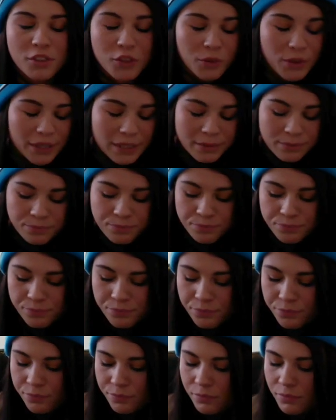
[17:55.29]
do it.
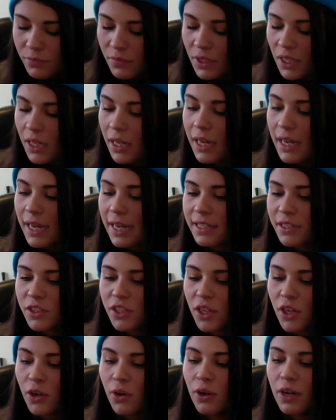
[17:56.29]
And
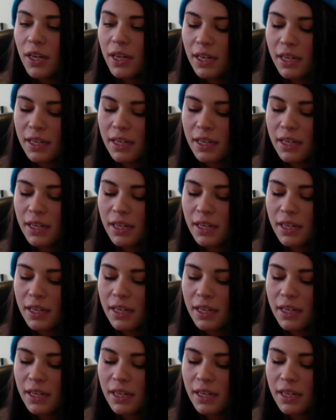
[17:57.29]
so